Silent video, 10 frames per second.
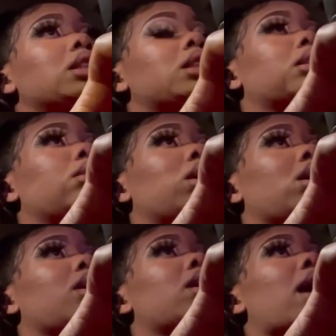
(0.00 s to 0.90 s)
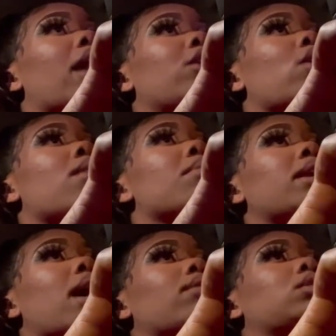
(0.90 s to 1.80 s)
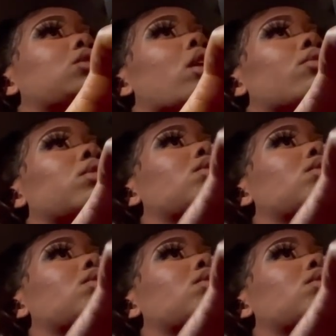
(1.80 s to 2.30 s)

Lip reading: So yeah, I know I'm gonna have to start really,